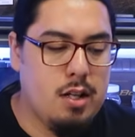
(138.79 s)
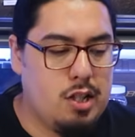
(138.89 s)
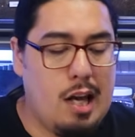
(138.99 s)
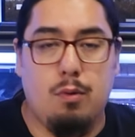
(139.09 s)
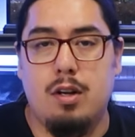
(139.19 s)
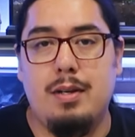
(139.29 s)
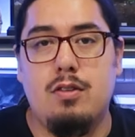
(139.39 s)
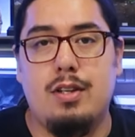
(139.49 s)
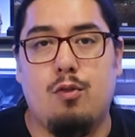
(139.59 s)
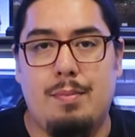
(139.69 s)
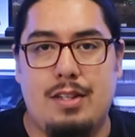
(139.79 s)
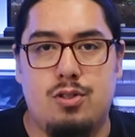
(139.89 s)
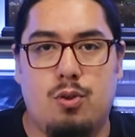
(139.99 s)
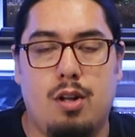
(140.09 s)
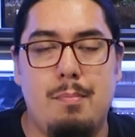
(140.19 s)
Today, we're gonna be using Repti
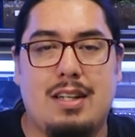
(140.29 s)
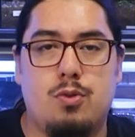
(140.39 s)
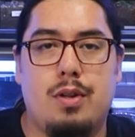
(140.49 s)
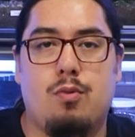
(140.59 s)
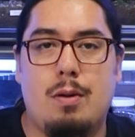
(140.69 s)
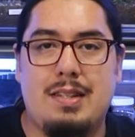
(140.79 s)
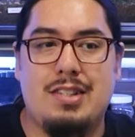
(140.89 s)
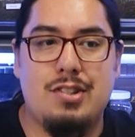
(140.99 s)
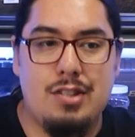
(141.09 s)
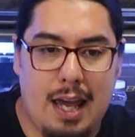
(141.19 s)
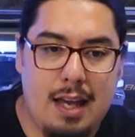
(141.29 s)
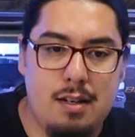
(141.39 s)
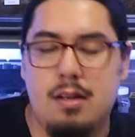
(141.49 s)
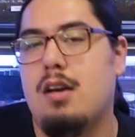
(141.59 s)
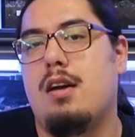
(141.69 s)
soil mixed with Repti sand.